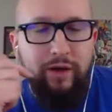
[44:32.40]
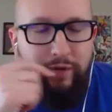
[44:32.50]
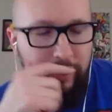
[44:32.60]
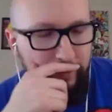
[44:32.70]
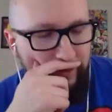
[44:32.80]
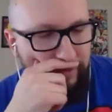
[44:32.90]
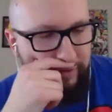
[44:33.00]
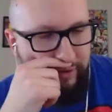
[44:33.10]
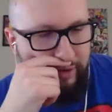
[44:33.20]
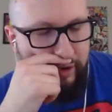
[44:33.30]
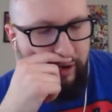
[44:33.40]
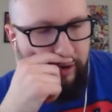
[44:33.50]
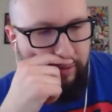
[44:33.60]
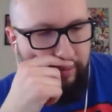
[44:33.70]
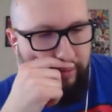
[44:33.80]
I was, I
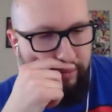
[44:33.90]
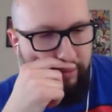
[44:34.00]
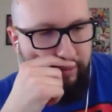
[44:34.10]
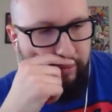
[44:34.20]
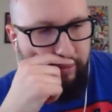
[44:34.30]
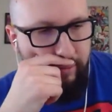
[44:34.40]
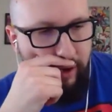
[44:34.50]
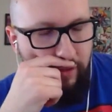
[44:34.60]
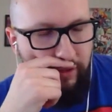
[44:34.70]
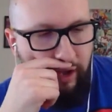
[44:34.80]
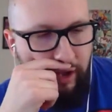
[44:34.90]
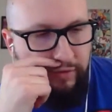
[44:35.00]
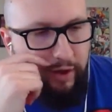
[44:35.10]
think I had